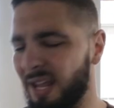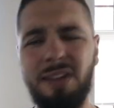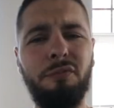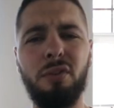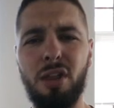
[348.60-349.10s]

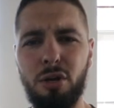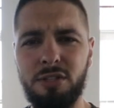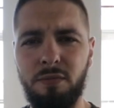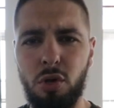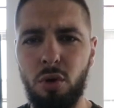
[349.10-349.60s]
And for those
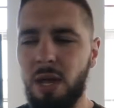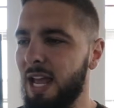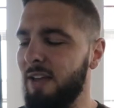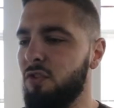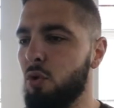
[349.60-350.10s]
of you,
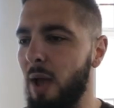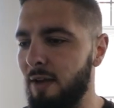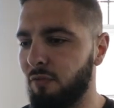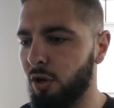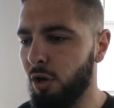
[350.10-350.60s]
if you
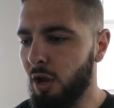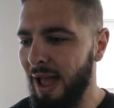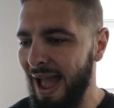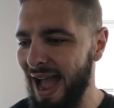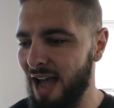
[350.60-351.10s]
ever
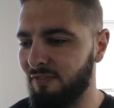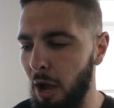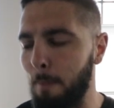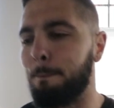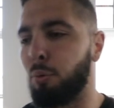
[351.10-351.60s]
have
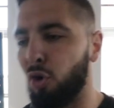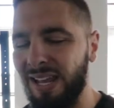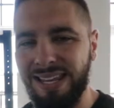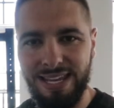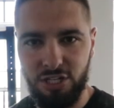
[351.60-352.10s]
a
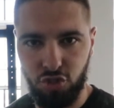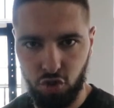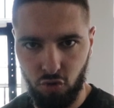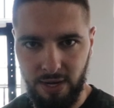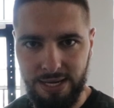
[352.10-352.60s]
break in
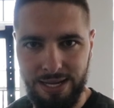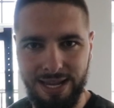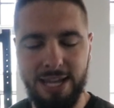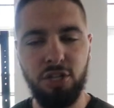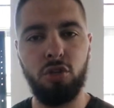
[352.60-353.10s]

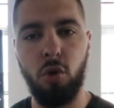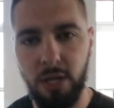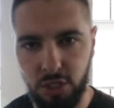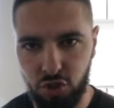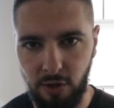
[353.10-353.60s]
training and you're
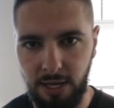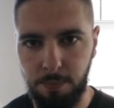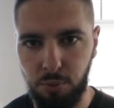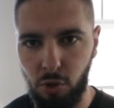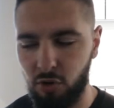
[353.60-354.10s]
doing a training
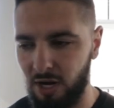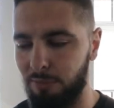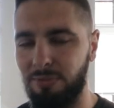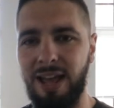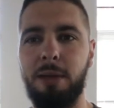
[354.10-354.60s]

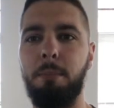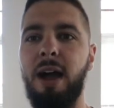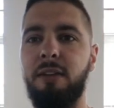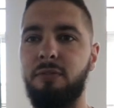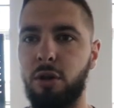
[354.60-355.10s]
program like
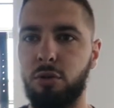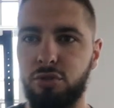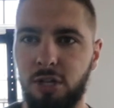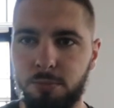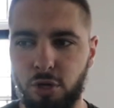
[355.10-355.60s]
my vertical
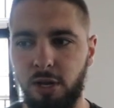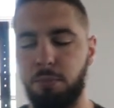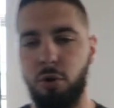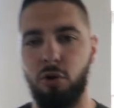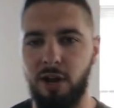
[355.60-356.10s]
jump training
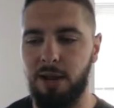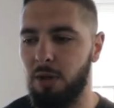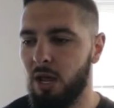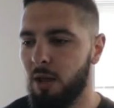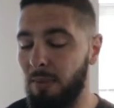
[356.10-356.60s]
program,
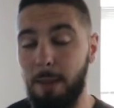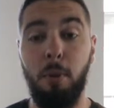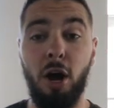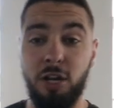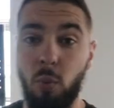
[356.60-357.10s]
my
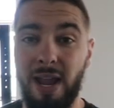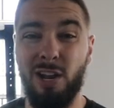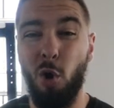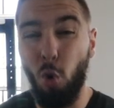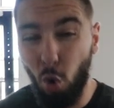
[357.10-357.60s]
body weight,
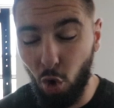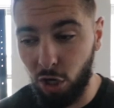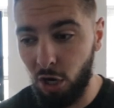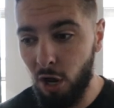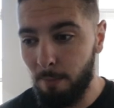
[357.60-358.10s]

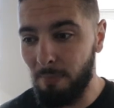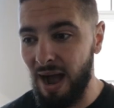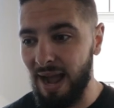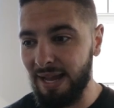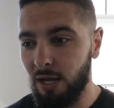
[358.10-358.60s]
or
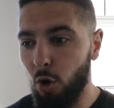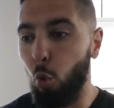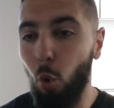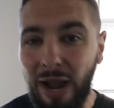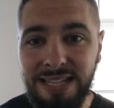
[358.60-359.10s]
my
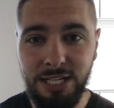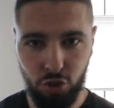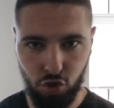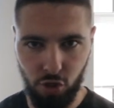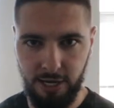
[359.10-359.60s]

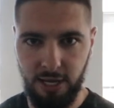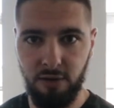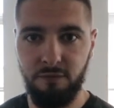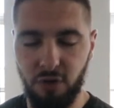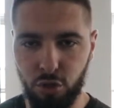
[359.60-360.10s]
weight training
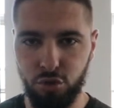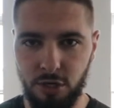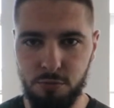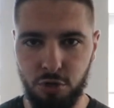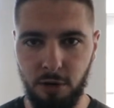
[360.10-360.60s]
vertical
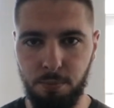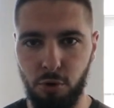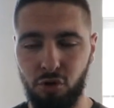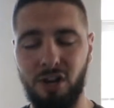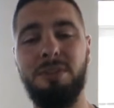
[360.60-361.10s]
jump training
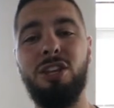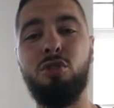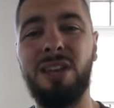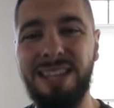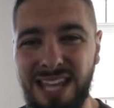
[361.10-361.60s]
program that you
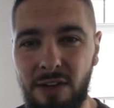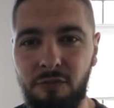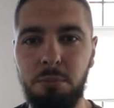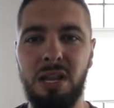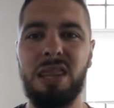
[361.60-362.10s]
can get from